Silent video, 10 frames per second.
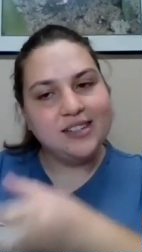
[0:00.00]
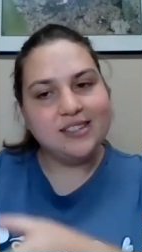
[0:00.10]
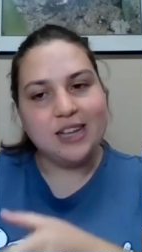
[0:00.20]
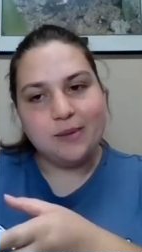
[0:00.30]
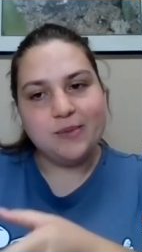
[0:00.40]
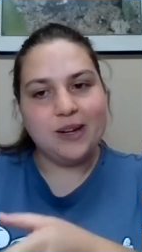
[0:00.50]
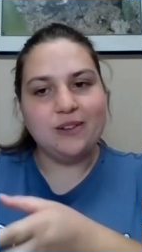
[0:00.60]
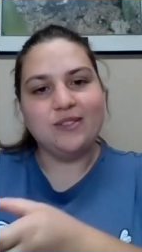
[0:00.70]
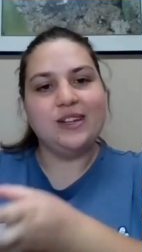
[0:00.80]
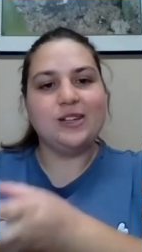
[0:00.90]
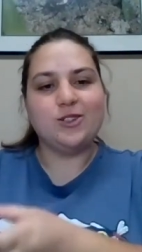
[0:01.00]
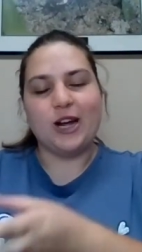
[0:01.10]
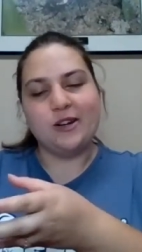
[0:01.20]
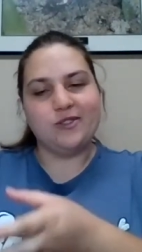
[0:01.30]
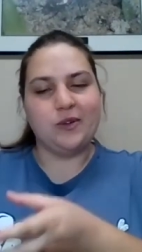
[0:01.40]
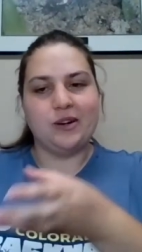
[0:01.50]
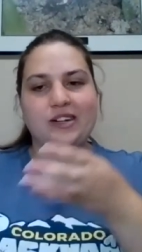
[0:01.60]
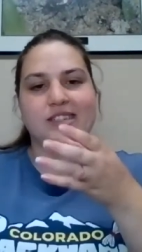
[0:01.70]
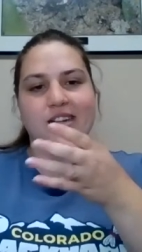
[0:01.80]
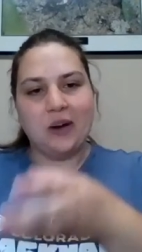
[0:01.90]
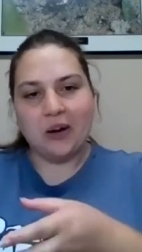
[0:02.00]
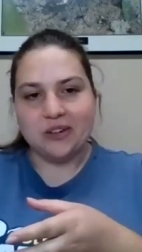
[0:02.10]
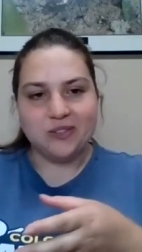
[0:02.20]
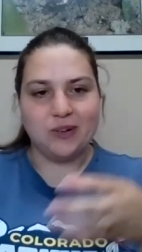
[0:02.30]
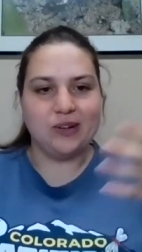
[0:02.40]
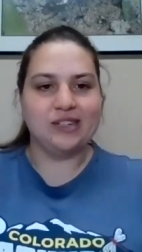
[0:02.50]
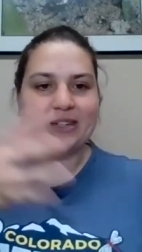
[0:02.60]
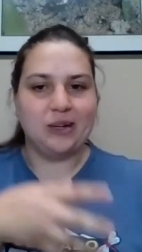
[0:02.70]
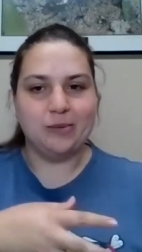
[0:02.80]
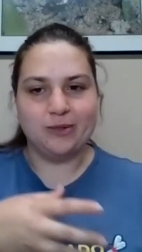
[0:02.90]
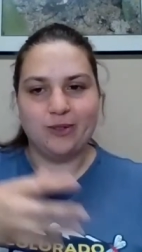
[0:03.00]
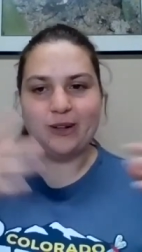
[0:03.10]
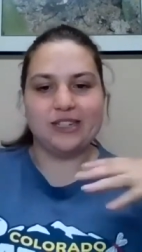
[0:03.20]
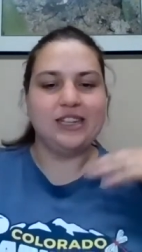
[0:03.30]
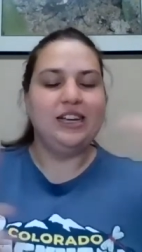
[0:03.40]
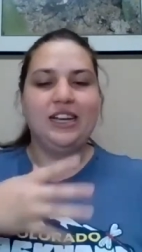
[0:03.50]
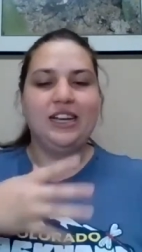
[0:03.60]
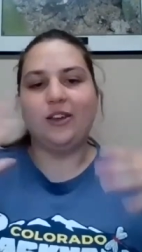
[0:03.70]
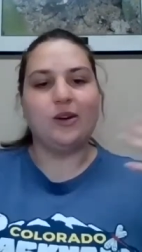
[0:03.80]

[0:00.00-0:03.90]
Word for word: some of the detritivores and carnivores and herbivores